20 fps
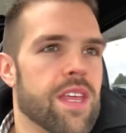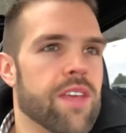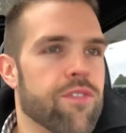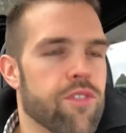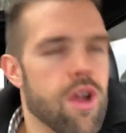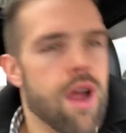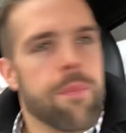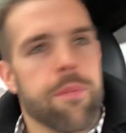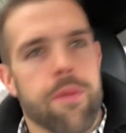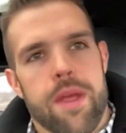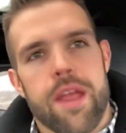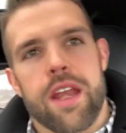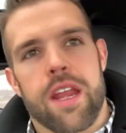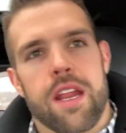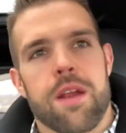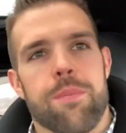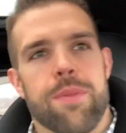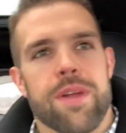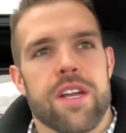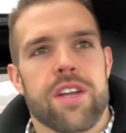if you're operating
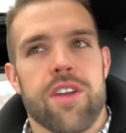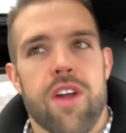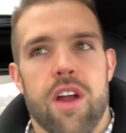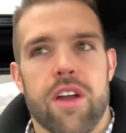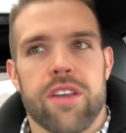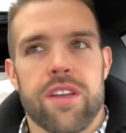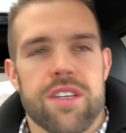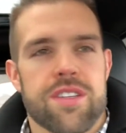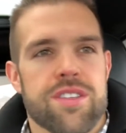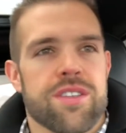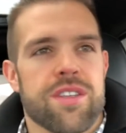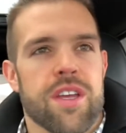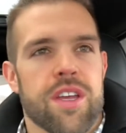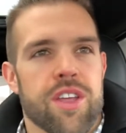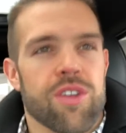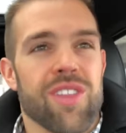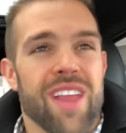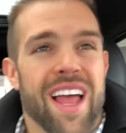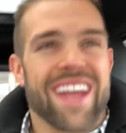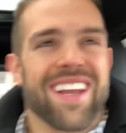in a bit of darkness,
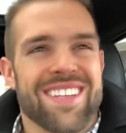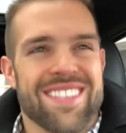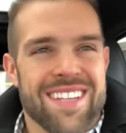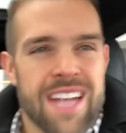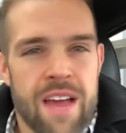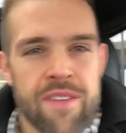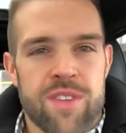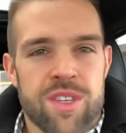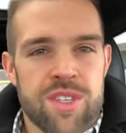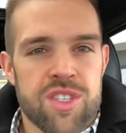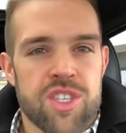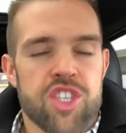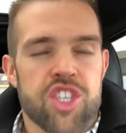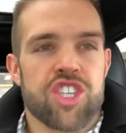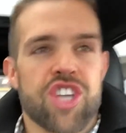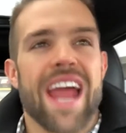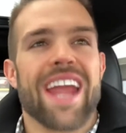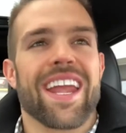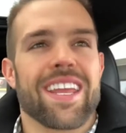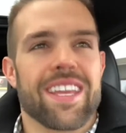your light isn't obviously
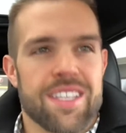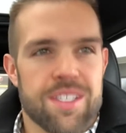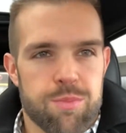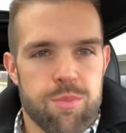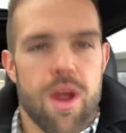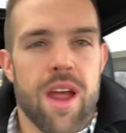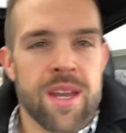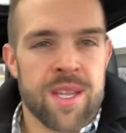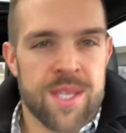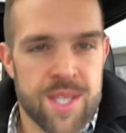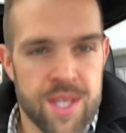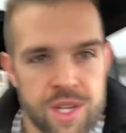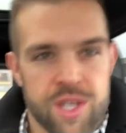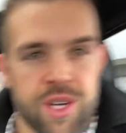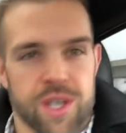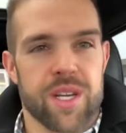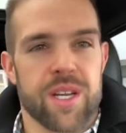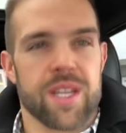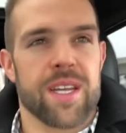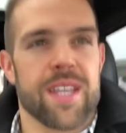shining as bright as it
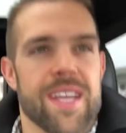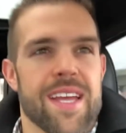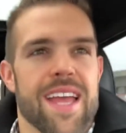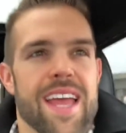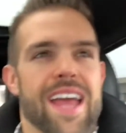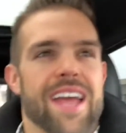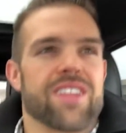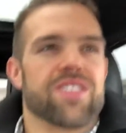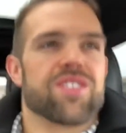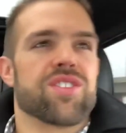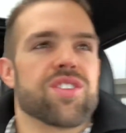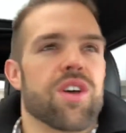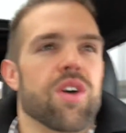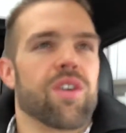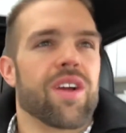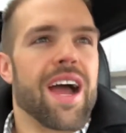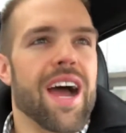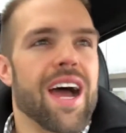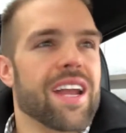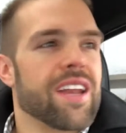could. And so
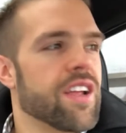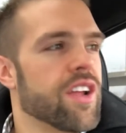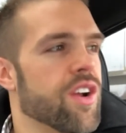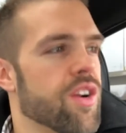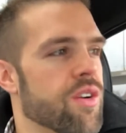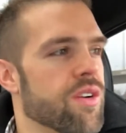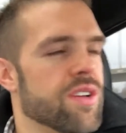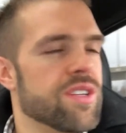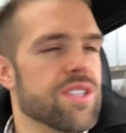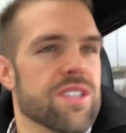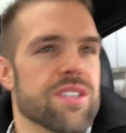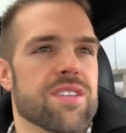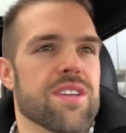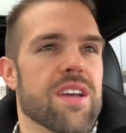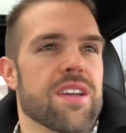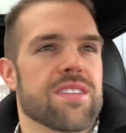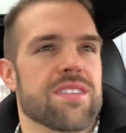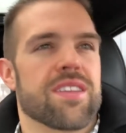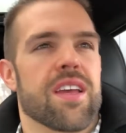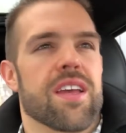God encourages
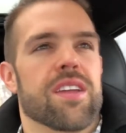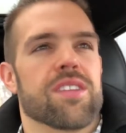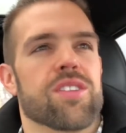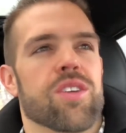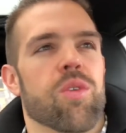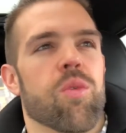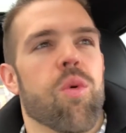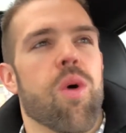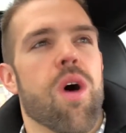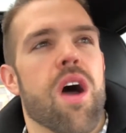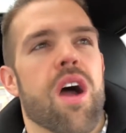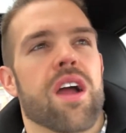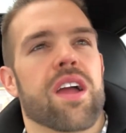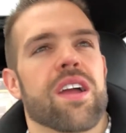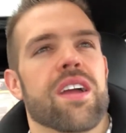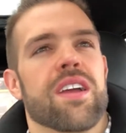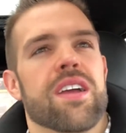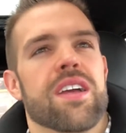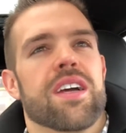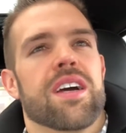us to walk
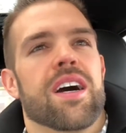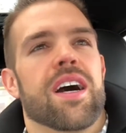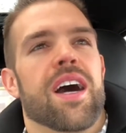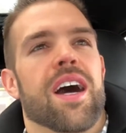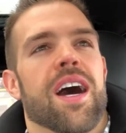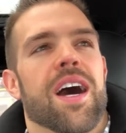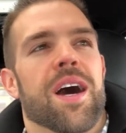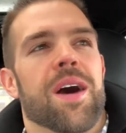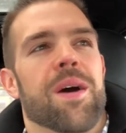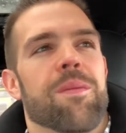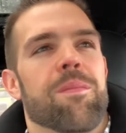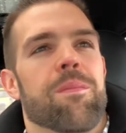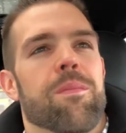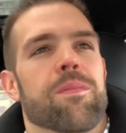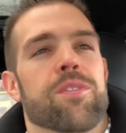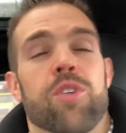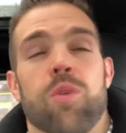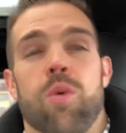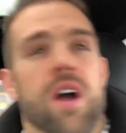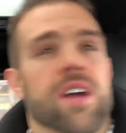
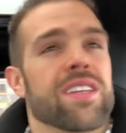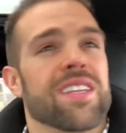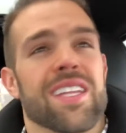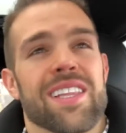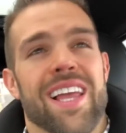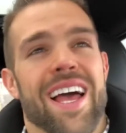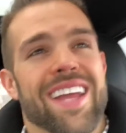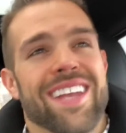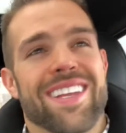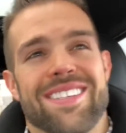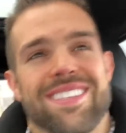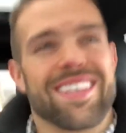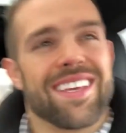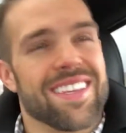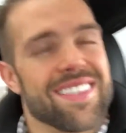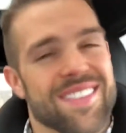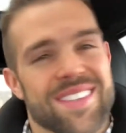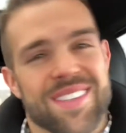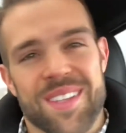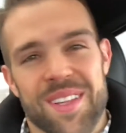in the light as he
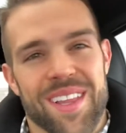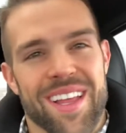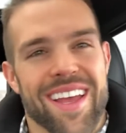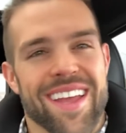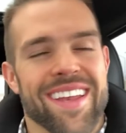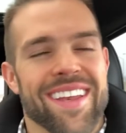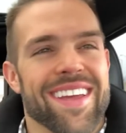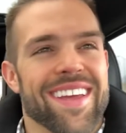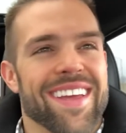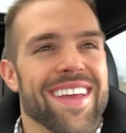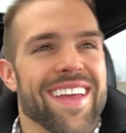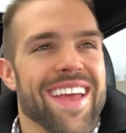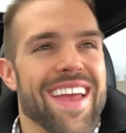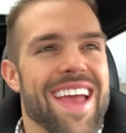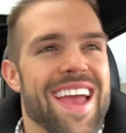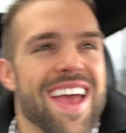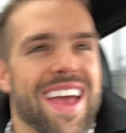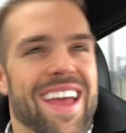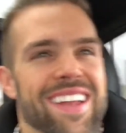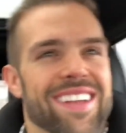is in the light.
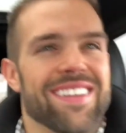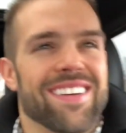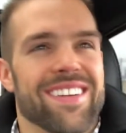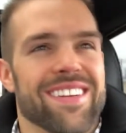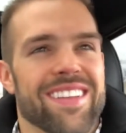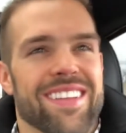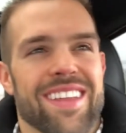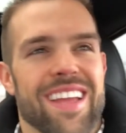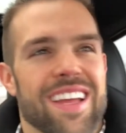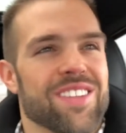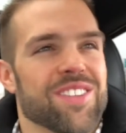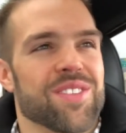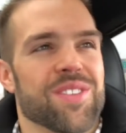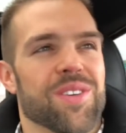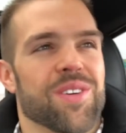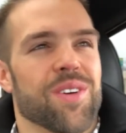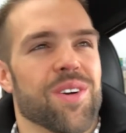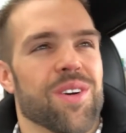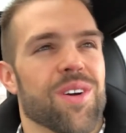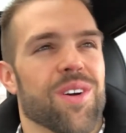And that's
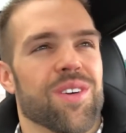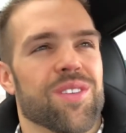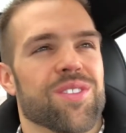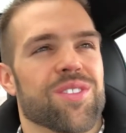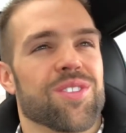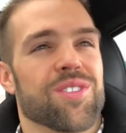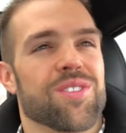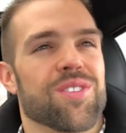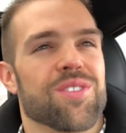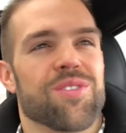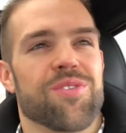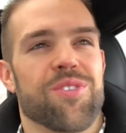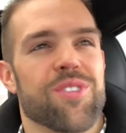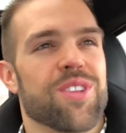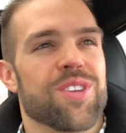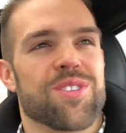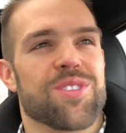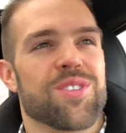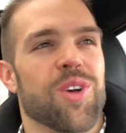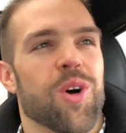for
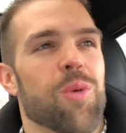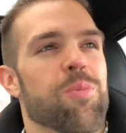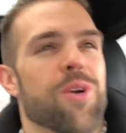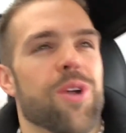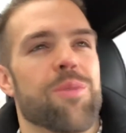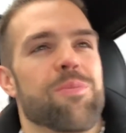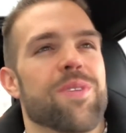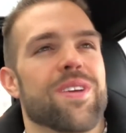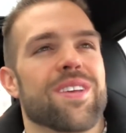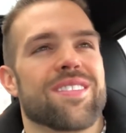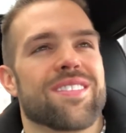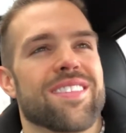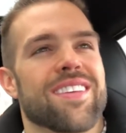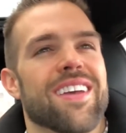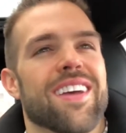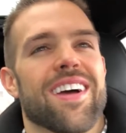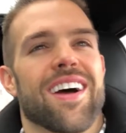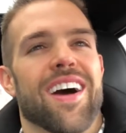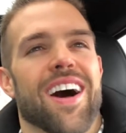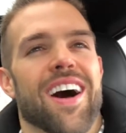the sole purpose
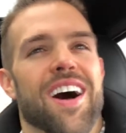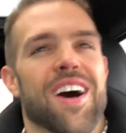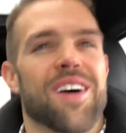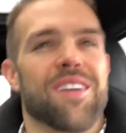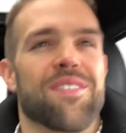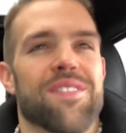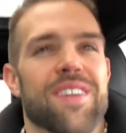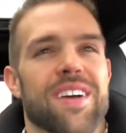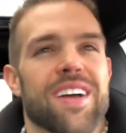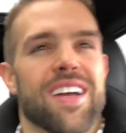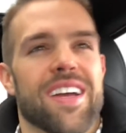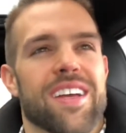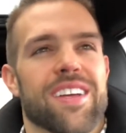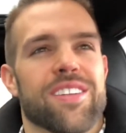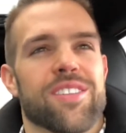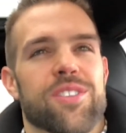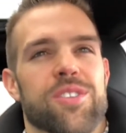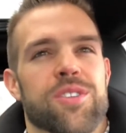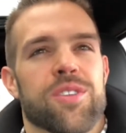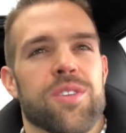of
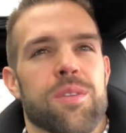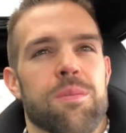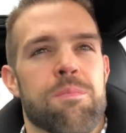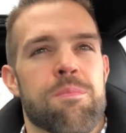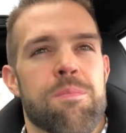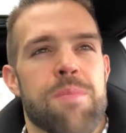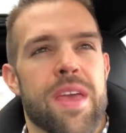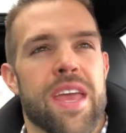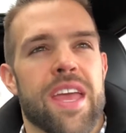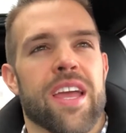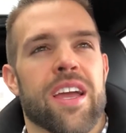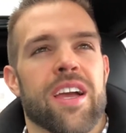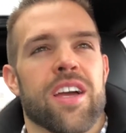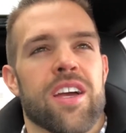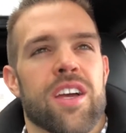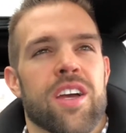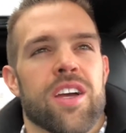being